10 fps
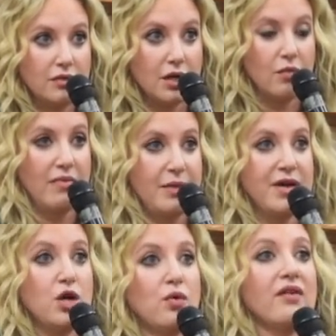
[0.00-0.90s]
You know,
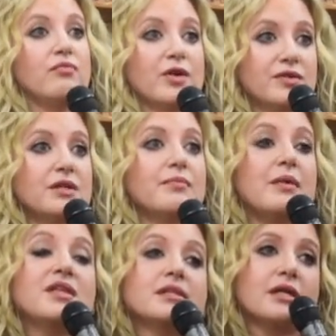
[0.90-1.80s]
maybe you have built,
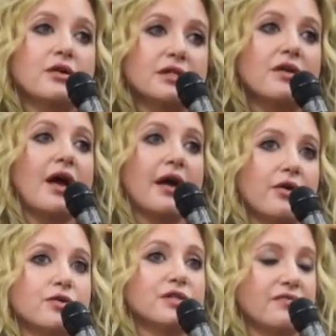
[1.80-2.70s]
maybe these characters